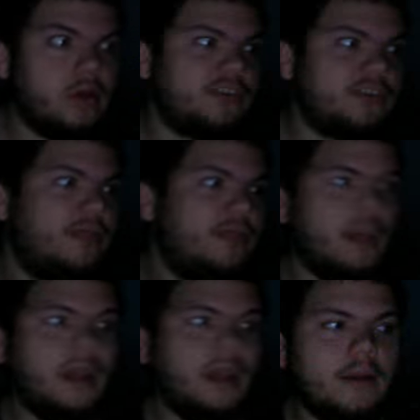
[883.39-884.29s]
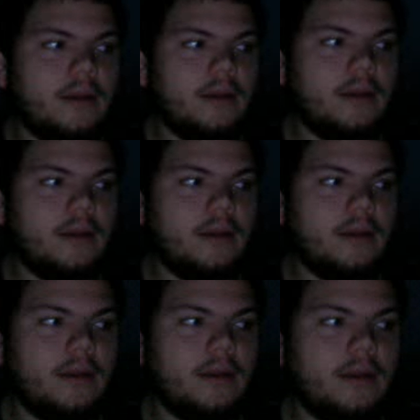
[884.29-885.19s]
I think
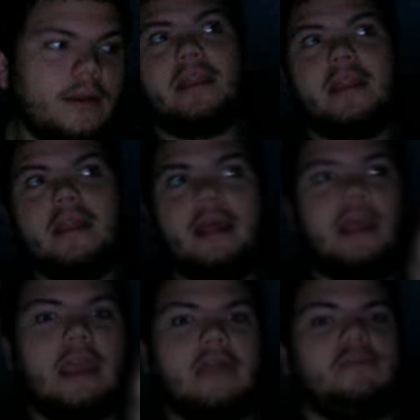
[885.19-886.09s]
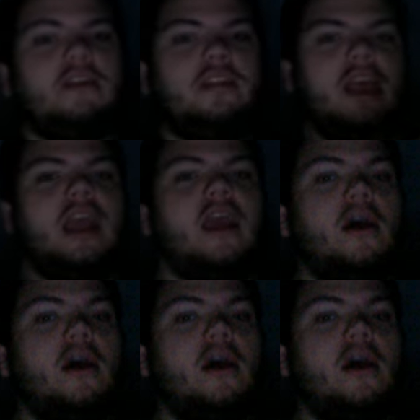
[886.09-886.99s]
since I spend like every day
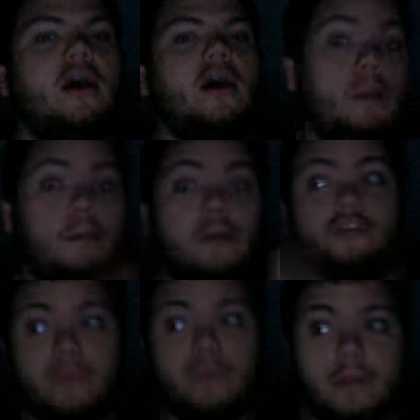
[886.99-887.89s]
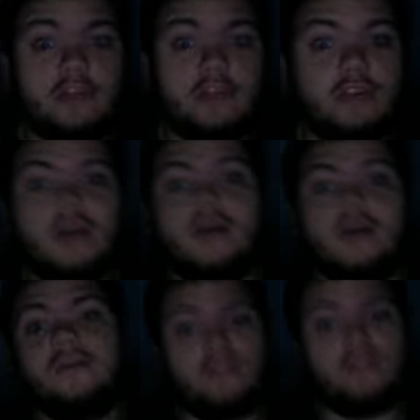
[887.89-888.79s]
of October doing these
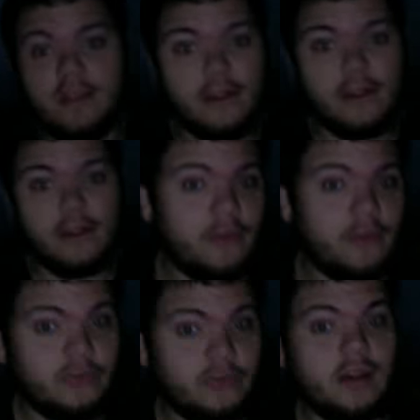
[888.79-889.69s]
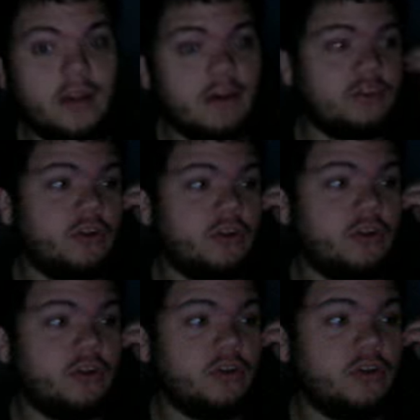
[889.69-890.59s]
videos, every day of
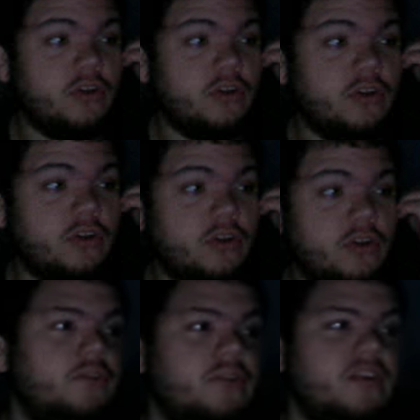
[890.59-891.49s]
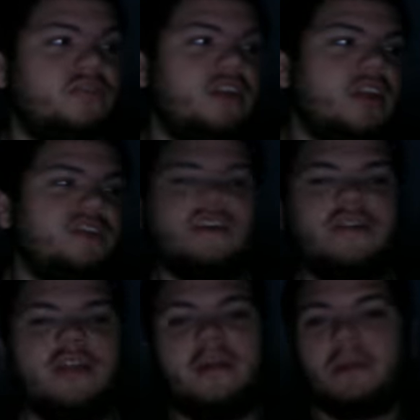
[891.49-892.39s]
October from doing these videos, I
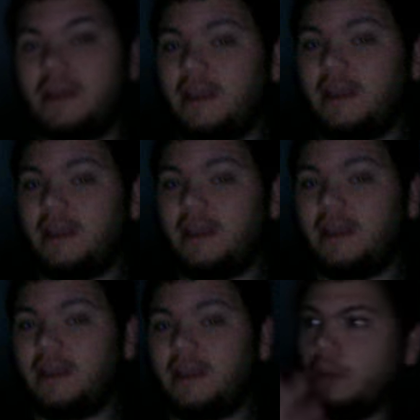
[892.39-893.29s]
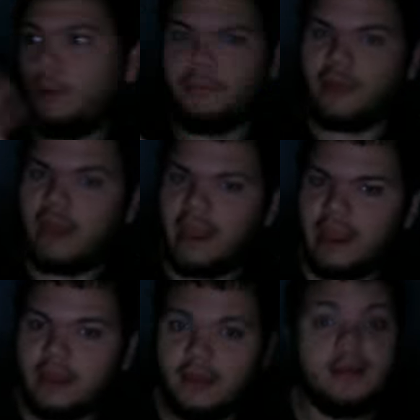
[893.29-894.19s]
think I'm going to give a little break
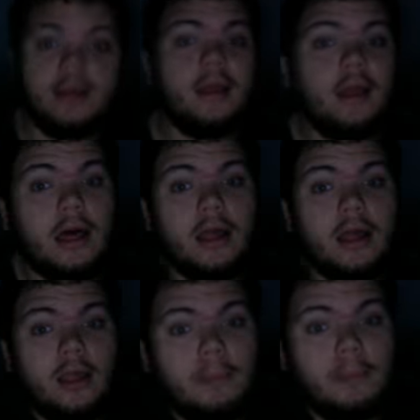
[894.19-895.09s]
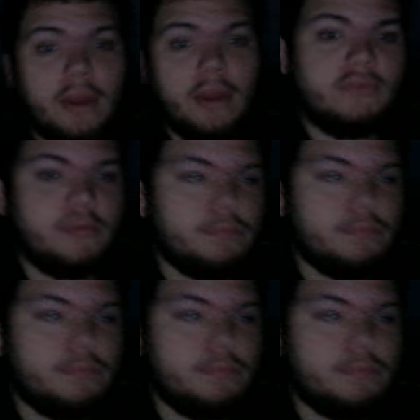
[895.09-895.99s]
from
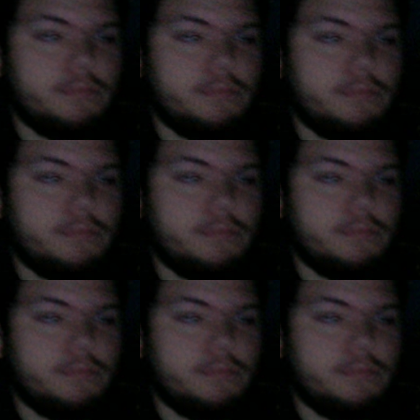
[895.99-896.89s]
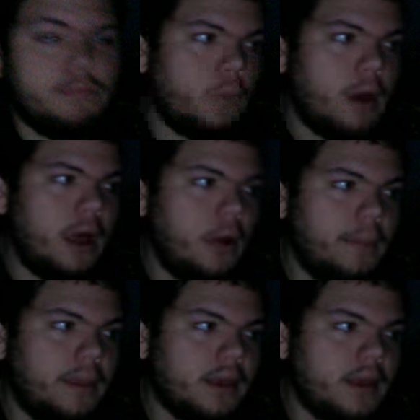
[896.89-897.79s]
doing YouTube videos for a while,
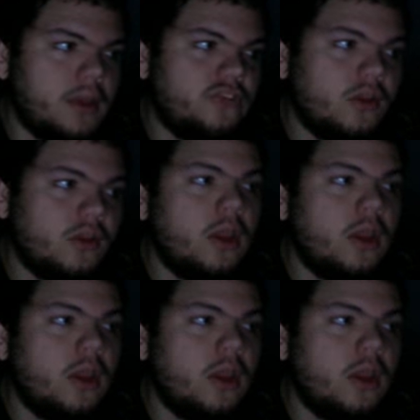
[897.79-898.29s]
because